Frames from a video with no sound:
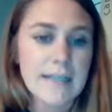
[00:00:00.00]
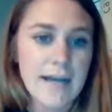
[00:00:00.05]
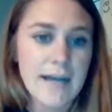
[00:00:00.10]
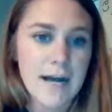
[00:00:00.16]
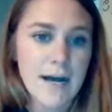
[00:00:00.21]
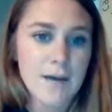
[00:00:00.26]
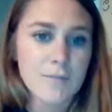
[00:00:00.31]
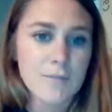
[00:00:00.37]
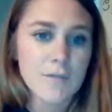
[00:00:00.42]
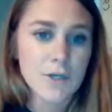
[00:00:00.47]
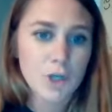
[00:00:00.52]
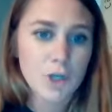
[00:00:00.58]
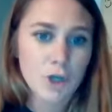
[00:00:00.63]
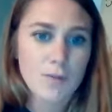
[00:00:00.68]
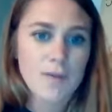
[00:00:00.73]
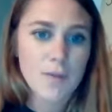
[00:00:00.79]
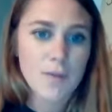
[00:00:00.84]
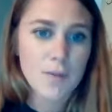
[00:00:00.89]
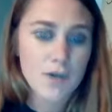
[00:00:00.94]
The
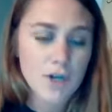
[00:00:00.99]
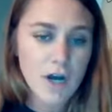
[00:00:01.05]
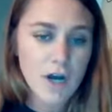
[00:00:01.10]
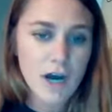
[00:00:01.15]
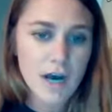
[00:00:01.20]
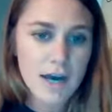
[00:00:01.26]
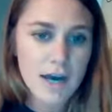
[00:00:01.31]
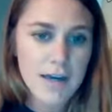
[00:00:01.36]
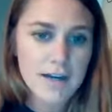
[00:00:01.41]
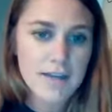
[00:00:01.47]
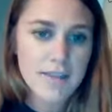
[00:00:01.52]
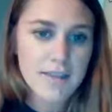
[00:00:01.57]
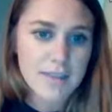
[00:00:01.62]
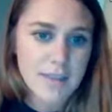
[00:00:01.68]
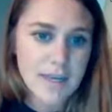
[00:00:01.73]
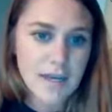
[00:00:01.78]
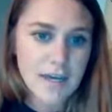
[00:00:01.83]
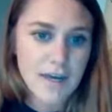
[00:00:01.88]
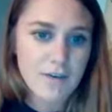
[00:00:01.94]
group that put
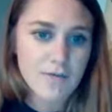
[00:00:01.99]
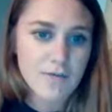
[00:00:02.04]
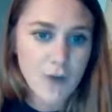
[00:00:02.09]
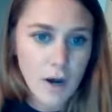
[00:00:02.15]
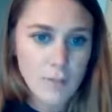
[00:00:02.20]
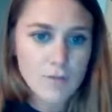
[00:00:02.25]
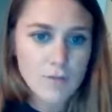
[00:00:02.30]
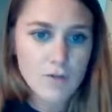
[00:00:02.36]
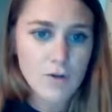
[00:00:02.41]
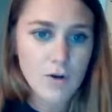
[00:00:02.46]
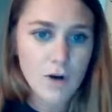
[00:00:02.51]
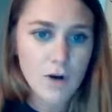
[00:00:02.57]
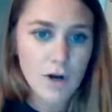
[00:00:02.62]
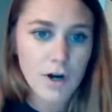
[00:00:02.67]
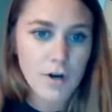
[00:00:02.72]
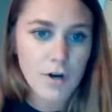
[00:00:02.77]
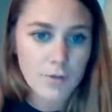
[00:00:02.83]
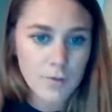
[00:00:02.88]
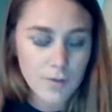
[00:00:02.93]
on the farm
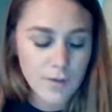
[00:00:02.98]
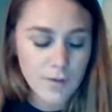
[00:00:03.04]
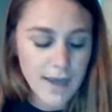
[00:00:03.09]
tour,